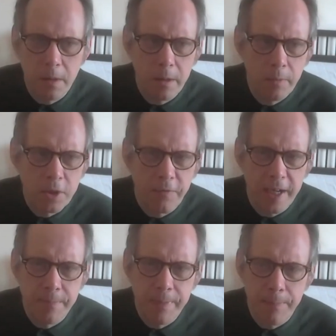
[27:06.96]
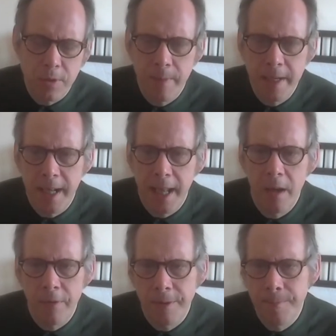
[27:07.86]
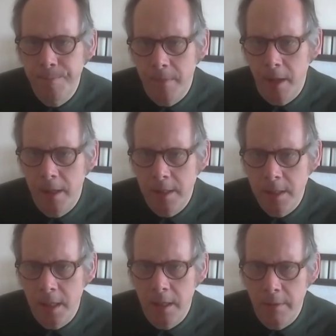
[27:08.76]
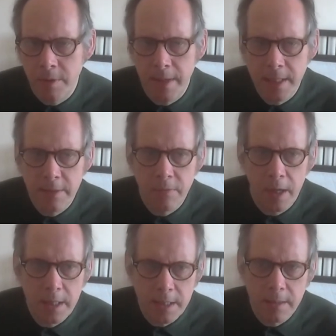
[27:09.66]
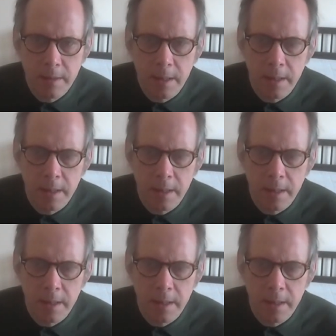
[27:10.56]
which affected people's mental health, and there was a massive rise in